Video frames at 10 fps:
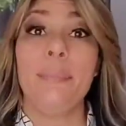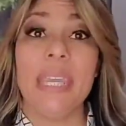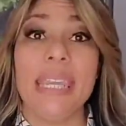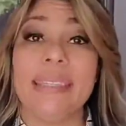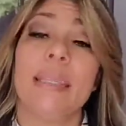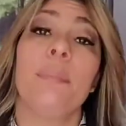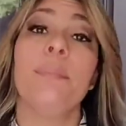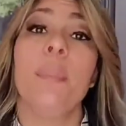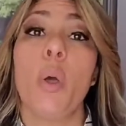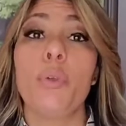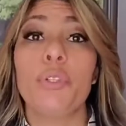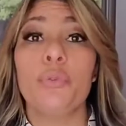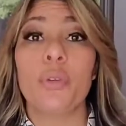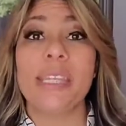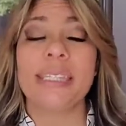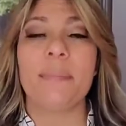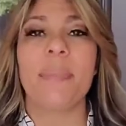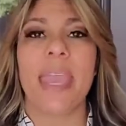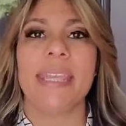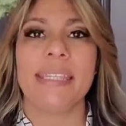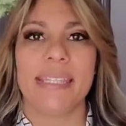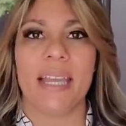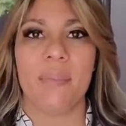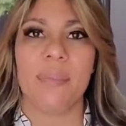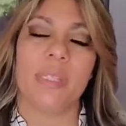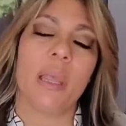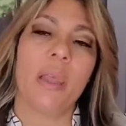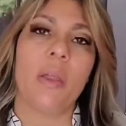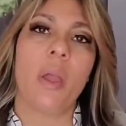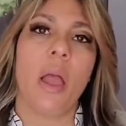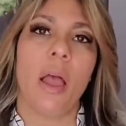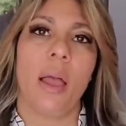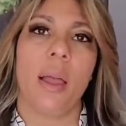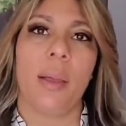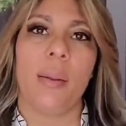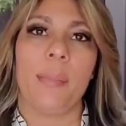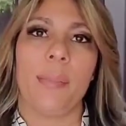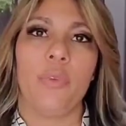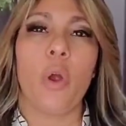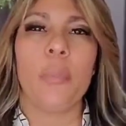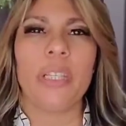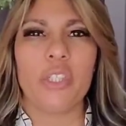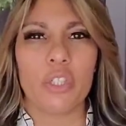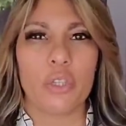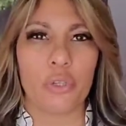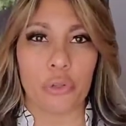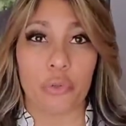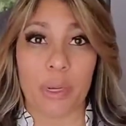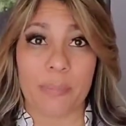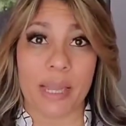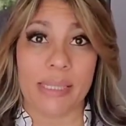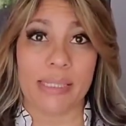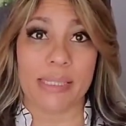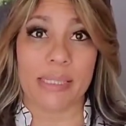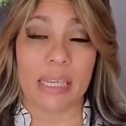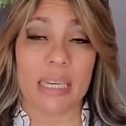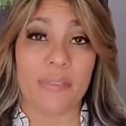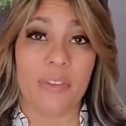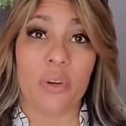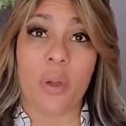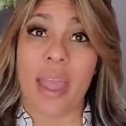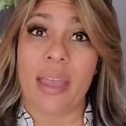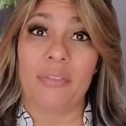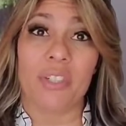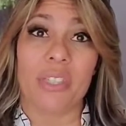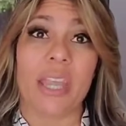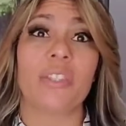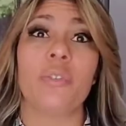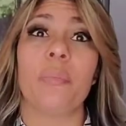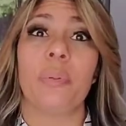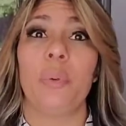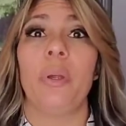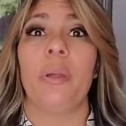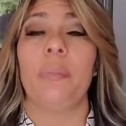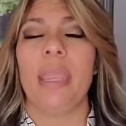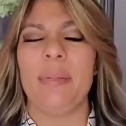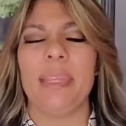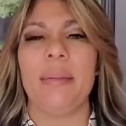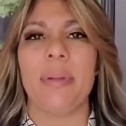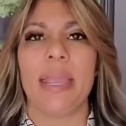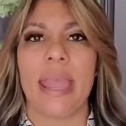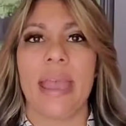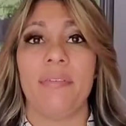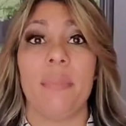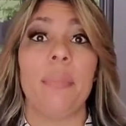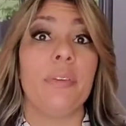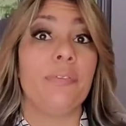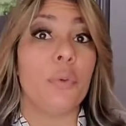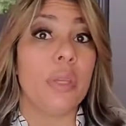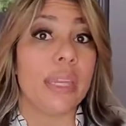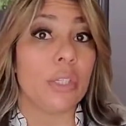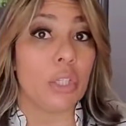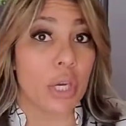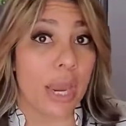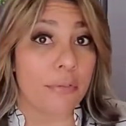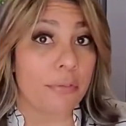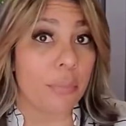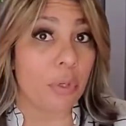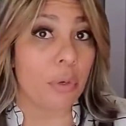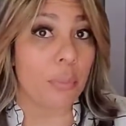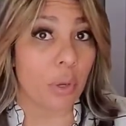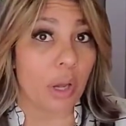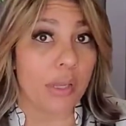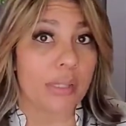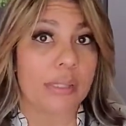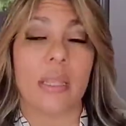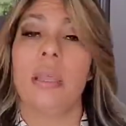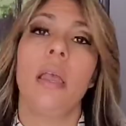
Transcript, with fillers: B, the most recent pay stubs, um, normally two to three months. And if you don't have, just ask your employer. Maybe they might have it. But if you get a check from your boss,